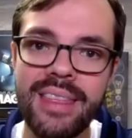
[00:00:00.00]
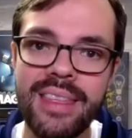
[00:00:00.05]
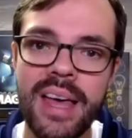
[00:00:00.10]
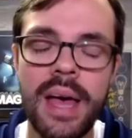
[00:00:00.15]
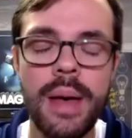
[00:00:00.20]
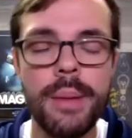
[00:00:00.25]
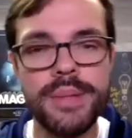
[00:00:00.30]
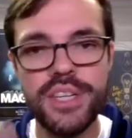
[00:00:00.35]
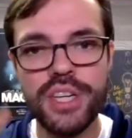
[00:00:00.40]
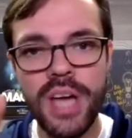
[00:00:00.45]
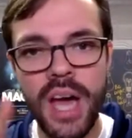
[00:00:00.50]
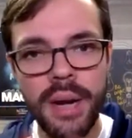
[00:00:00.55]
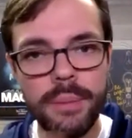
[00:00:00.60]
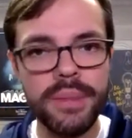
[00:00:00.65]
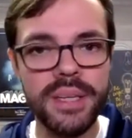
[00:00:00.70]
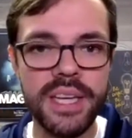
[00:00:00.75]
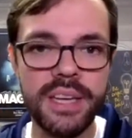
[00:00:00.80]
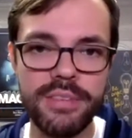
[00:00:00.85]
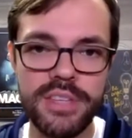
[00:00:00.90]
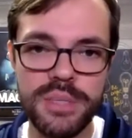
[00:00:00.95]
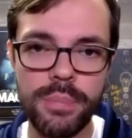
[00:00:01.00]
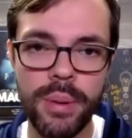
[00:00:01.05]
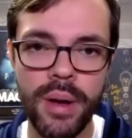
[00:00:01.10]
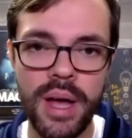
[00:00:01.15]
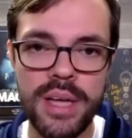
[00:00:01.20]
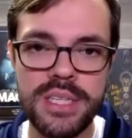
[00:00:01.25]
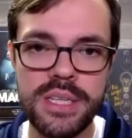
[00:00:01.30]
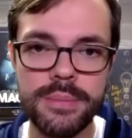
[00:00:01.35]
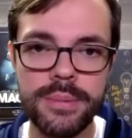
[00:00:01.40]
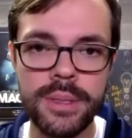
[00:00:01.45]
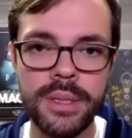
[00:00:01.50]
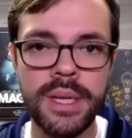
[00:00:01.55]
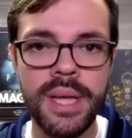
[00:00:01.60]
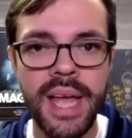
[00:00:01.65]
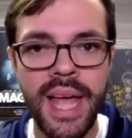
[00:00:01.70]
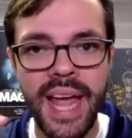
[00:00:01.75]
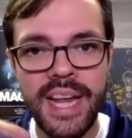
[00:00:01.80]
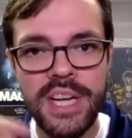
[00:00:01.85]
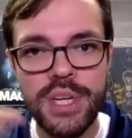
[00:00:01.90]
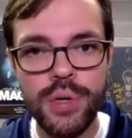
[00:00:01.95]
But you got to believe it's possible
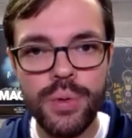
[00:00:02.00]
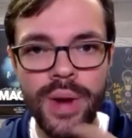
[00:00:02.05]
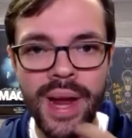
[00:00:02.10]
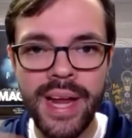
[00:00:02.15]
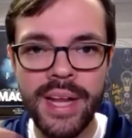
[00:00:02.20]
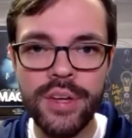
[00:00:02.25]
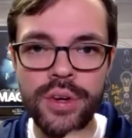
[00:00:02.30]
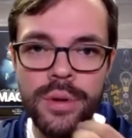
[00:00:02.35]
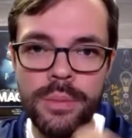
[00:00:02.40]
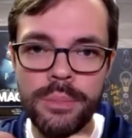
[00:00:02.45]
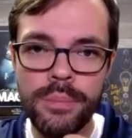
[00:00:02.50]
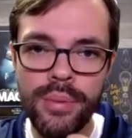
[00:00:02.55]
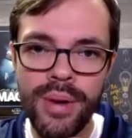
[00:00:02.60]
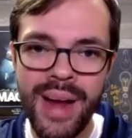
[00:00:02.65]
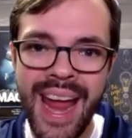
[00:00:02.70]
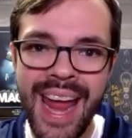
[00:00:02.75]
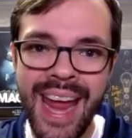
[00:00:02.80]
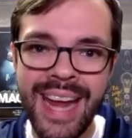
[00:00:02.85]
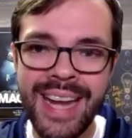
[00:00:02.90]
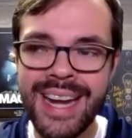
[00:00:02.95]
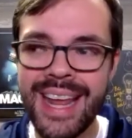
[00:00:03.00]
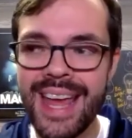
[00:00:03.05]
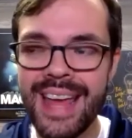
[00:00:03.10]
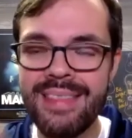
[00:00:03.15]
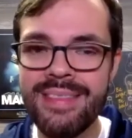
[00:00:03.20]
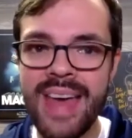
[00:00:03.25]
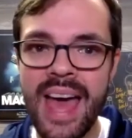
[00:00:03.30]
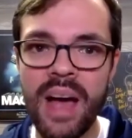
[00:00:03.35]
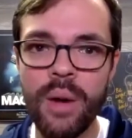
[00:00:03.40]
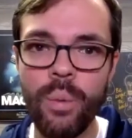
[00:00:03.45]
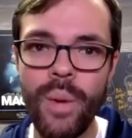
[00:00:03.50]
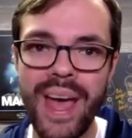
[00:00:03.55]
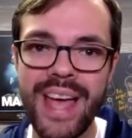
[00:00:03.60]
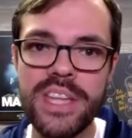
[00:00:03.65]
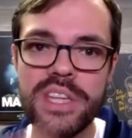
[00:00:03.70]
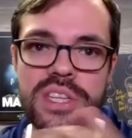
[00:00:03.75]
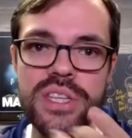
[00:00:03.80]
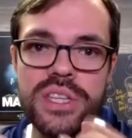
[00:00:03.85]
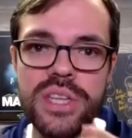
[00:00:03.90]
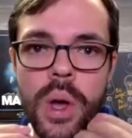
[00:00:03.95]
and train your brain in that
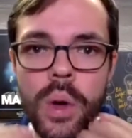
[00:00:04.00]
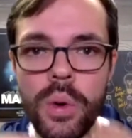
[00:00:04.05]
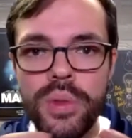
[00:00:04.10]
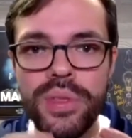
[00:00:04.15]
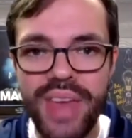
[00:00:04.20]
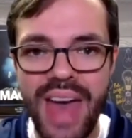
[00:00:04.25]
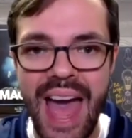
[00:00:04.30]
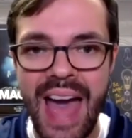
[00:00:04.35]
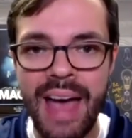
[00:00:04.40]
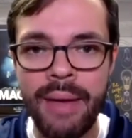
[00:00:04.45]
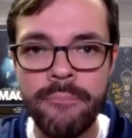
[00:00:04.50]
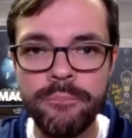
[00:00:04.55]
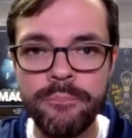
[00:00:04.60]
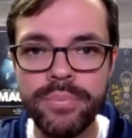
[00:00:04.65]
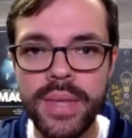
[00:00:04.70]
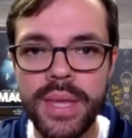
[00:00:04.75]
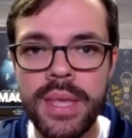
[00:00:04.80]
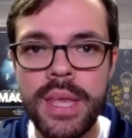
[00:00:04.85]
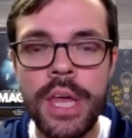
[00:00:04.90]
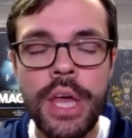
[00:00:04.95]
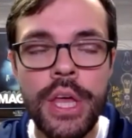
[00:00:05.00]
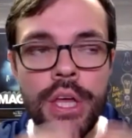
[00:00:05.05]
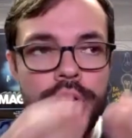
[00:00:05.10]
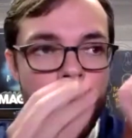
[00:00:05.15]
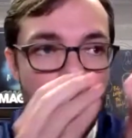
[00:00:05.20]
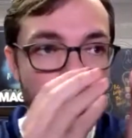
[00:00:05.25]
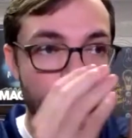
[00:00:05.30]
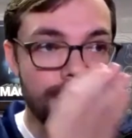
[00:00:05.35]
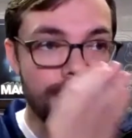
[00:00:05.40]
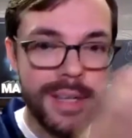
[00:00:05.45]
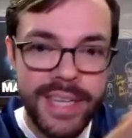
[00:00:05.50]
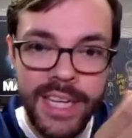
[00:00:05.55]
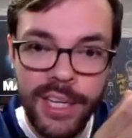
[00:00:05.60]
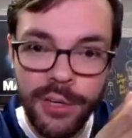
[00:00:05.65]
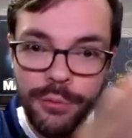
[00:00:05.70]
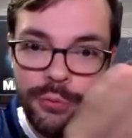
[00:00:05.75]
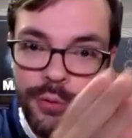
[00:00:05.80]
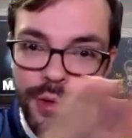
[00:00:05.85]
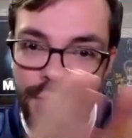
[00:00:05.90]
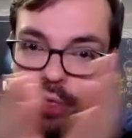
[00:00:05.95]
way so that you're
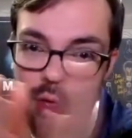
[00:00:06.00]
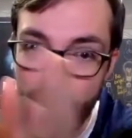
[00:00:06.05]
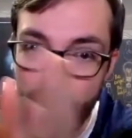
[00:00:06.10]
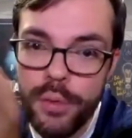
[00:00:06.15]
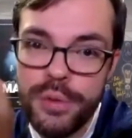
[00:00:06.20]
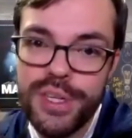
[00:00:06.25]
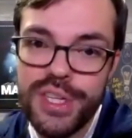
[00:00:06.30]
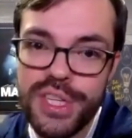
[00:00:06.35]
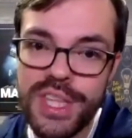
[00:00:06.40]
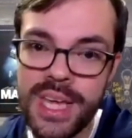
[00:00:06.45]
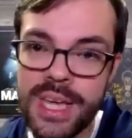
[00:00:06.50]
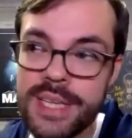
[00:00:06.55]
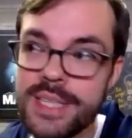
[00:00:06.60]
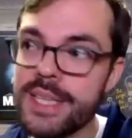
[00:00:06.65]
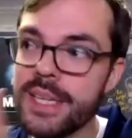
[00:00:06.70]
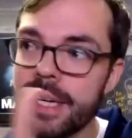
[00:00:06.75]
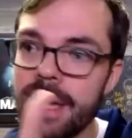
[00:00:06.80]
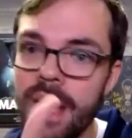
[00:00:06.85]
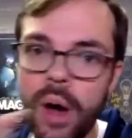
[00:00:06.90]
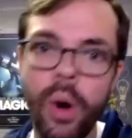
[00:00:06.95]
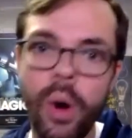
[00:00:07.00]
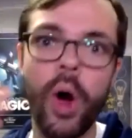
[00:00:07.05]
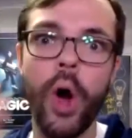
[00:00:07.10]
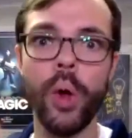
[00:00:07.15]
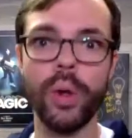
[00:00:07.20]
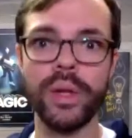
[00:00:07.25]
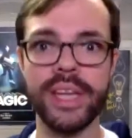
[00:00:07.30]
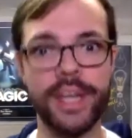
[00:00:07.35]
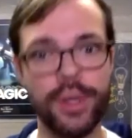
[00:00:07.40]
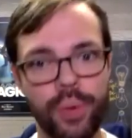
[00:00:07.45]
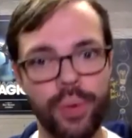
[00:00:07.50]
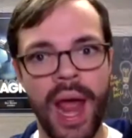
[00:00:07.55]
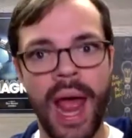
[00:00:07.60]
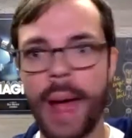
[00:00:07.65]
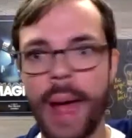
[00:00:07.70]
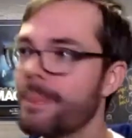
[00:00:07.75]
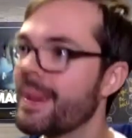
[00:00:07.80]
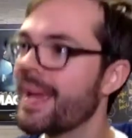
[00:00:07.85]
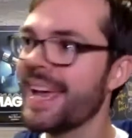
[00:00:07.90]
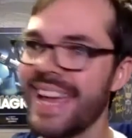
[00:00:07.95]
looking for those things that go, holy
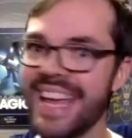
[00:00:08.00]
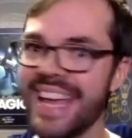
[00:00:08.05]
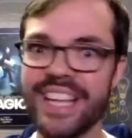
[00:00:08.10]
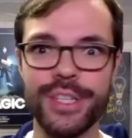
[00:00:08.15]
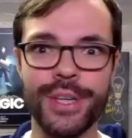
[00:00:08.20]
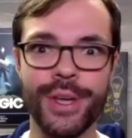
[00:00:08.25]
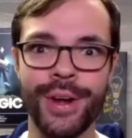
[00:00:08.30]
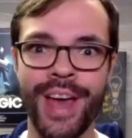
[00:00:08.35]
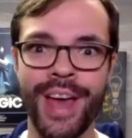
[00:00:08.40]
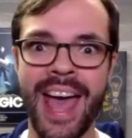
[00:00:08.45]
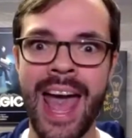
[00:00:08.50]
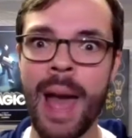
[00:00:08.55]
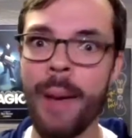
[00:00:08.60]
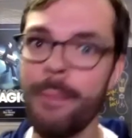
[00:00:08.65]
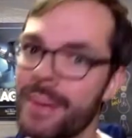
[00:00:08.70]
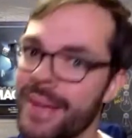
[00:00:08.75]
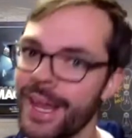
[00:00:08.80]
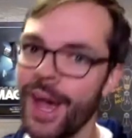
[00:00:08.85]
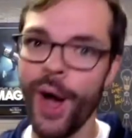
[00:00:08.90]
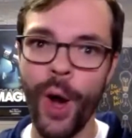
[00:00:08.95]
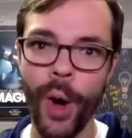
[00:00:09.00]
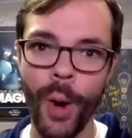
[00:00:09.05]
crap, it's going to happen.